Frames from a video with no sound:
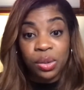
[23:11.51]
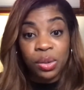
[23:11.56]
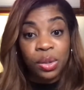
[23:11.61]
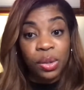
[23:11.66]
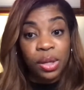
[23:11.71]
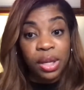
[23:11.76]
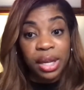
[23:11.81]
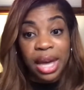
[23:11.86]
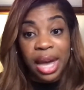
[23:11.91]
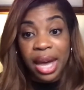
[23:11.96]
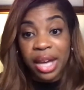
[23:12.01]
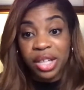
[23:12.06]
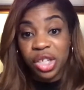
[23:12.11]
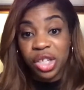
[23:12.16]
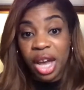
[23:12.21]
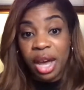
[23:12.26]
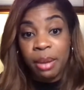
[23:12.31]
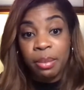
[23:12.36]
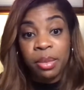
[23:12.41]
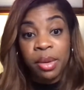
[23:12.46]
You can cash
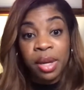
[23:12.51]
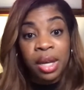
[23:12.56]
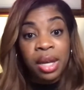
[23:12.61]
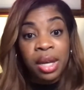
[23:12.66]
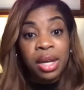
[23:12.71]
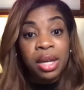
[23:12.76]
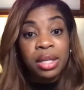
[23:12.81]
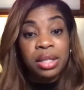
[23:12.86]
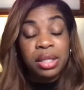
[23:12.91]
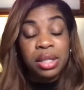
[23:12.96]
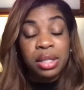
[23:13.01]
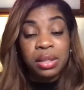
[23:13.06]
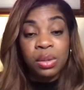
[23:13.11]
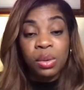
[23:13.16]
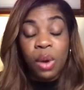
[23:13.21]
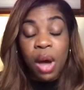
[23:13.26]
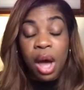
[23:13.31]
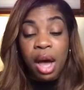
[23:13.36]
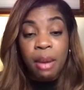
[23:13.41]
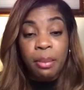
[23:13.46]
app to
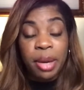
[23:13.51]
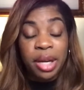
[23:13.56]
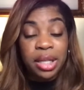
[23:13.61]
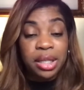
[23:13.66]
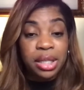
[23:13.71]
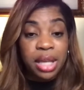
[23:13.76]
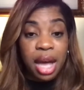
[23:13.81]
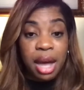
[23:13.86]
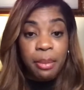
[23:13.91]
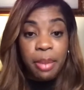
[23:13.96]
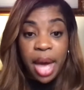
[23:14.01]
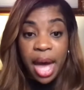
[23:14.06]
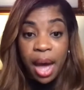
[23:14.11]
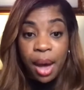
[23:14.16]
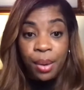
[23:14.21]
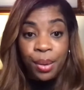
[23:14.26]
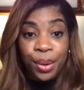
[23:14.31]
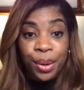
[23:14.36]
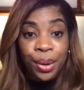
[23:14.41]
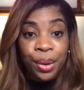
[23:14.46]

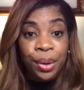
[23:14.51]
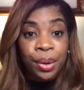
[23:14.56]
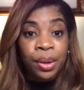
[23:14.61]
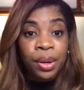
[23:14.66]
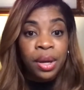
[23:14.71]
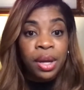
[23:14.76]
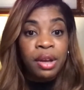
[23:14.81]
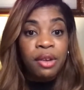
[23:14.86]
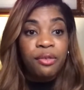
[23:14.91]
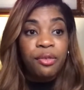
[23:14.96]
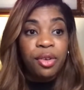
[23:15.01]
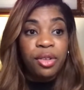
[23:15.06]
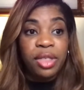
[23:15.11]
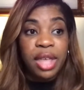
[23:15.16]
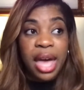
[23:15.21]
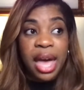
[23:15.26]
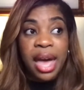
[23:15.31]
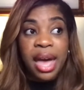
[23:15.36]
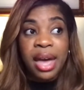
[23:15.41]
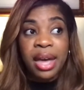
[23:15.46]
#PowHER for
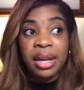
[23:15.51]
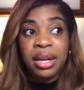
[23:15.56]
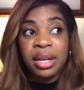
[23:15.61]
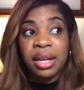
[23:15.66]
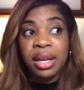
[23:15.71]
that.